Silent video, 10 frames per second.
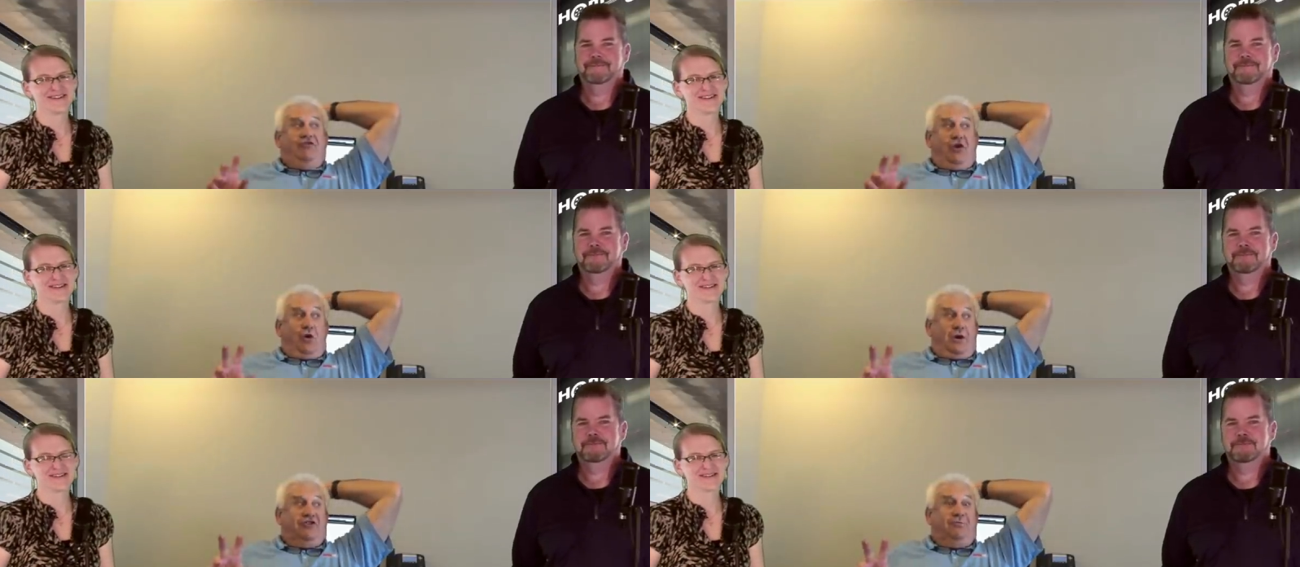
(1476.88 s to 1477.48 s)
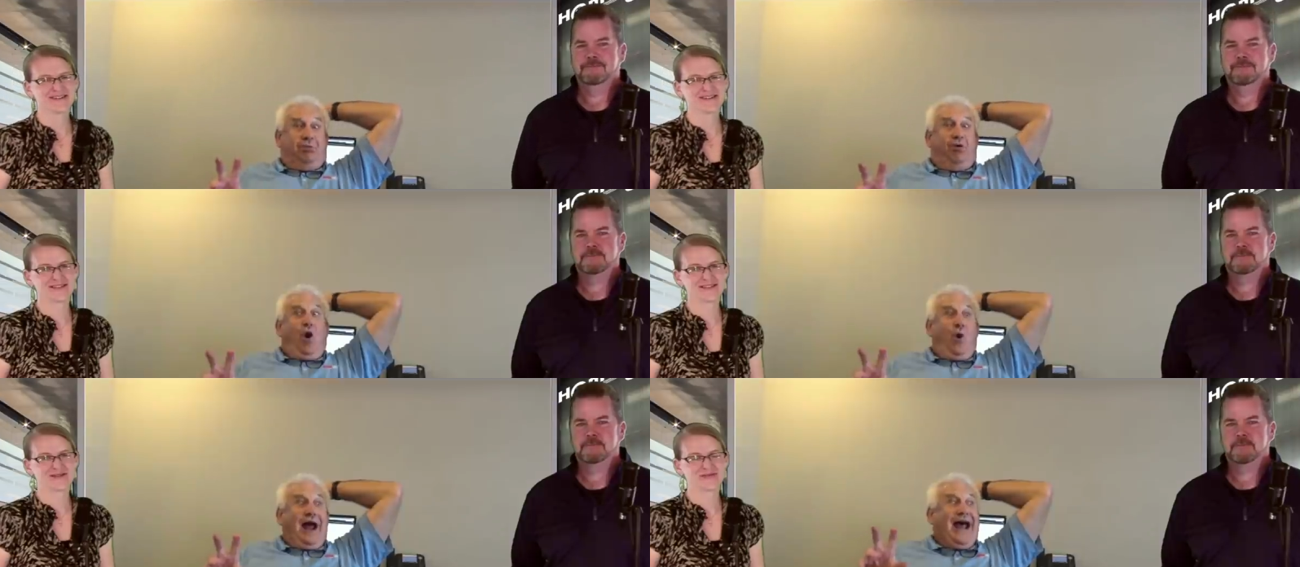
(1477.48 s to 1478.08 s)
Speaker 1: what he's doing is
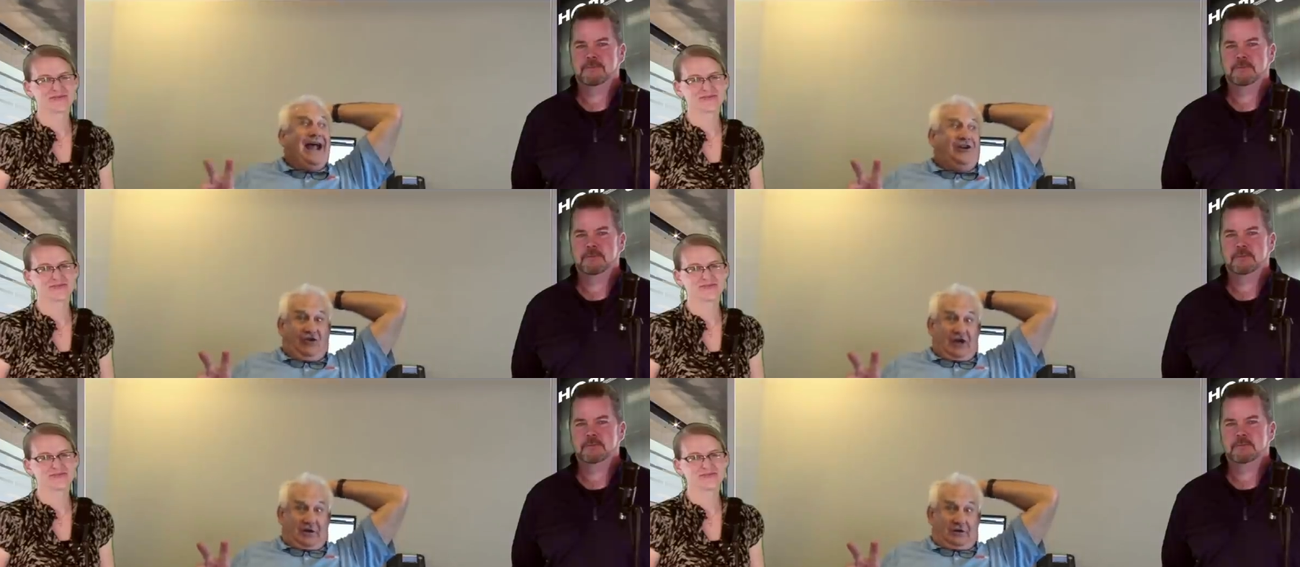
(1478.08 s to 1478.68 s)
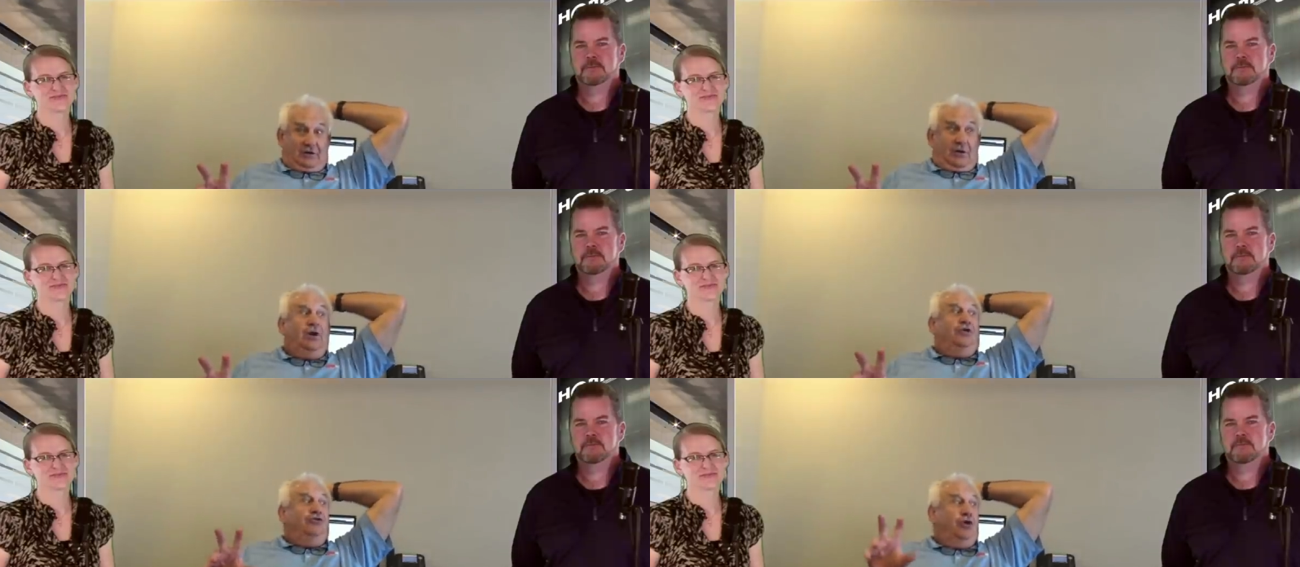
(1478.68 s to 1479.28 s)
proacting